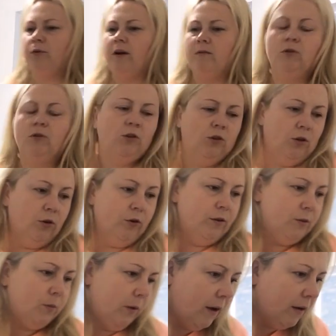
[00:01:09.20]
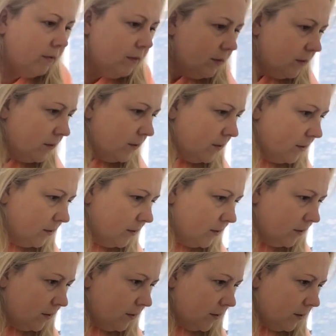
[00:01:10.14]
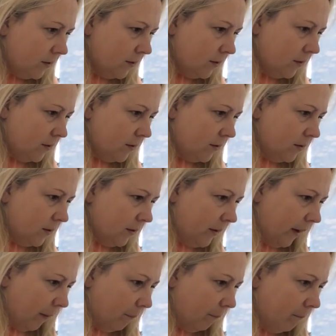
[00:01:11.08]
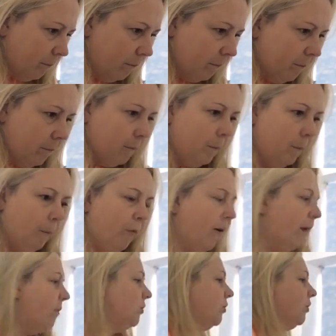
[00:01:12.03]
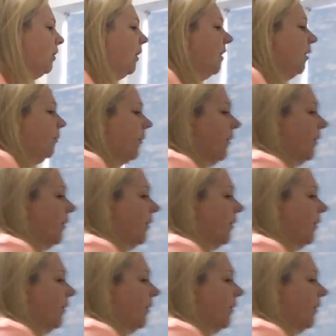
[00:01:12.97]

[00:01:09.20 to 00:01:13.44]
brown sugar as well. Yeah, brown sugar. I'm